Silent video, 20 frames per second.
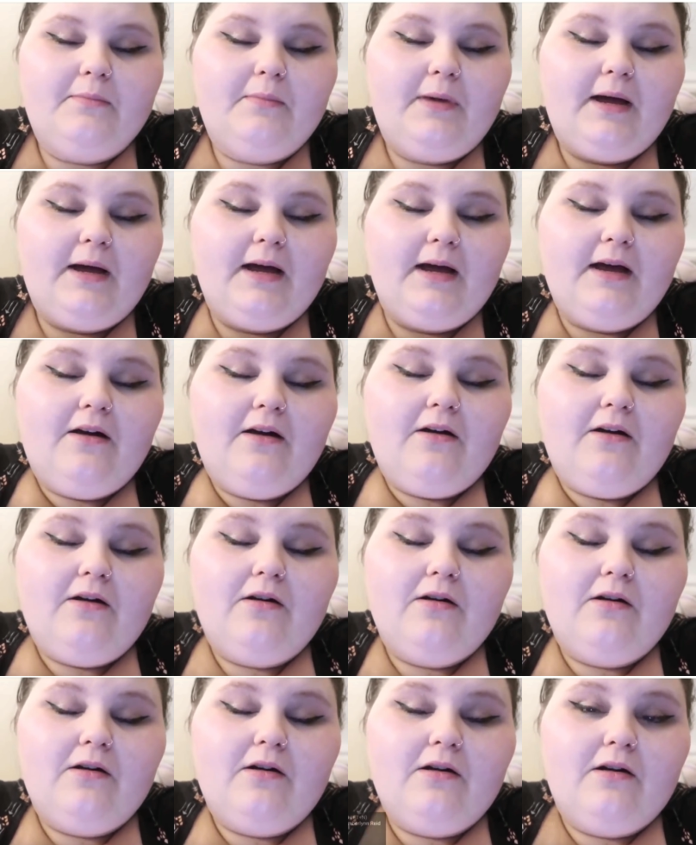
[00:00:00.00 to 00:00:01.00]
But my
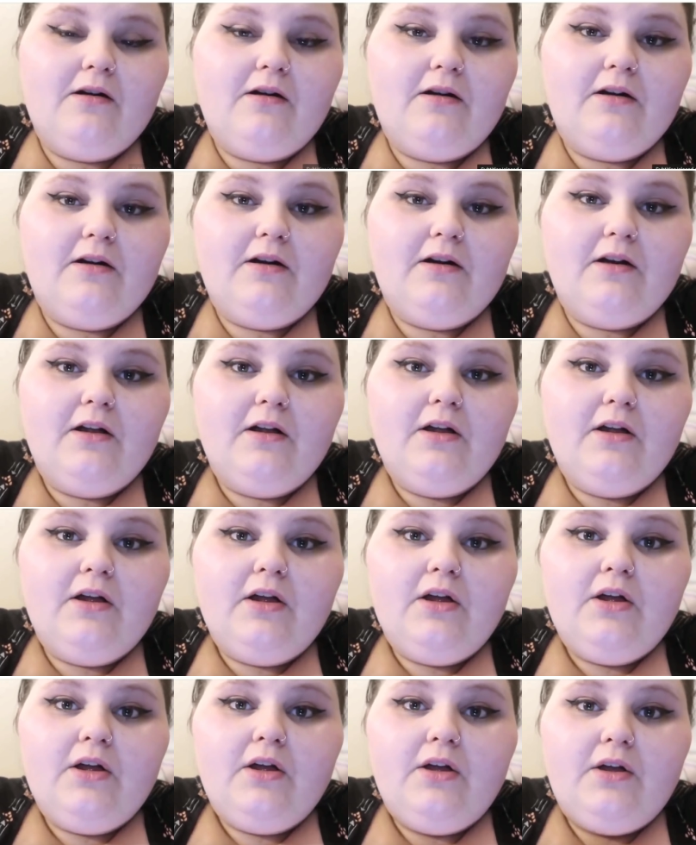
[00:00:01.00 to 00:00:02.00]
heart
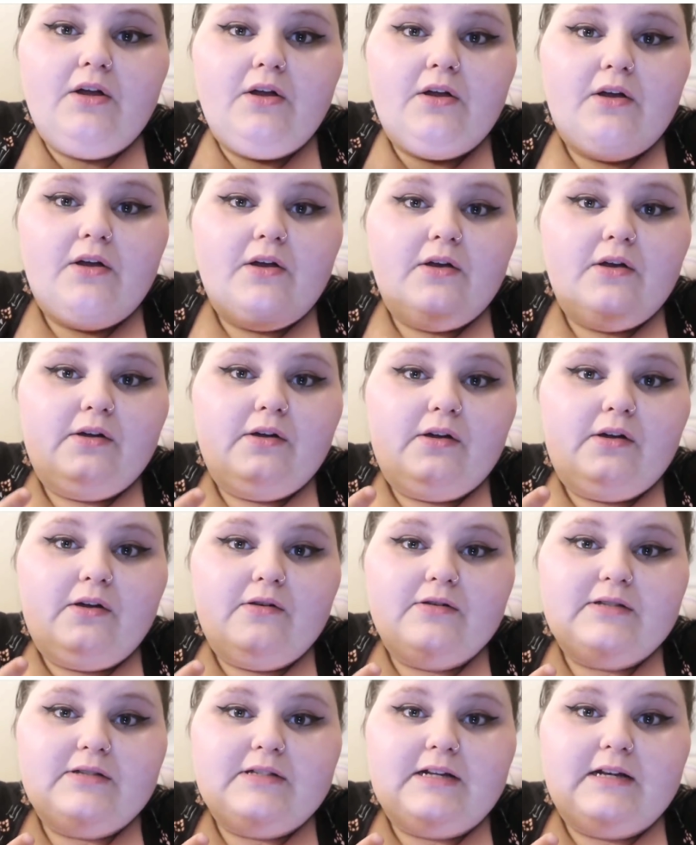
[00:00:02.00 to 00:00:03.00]

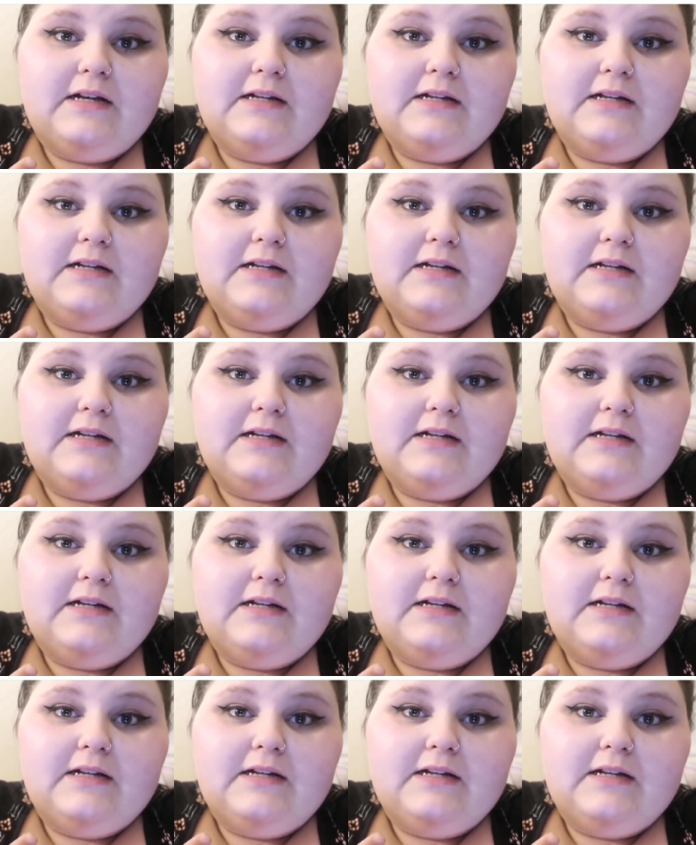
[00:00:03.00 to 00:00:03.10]
goes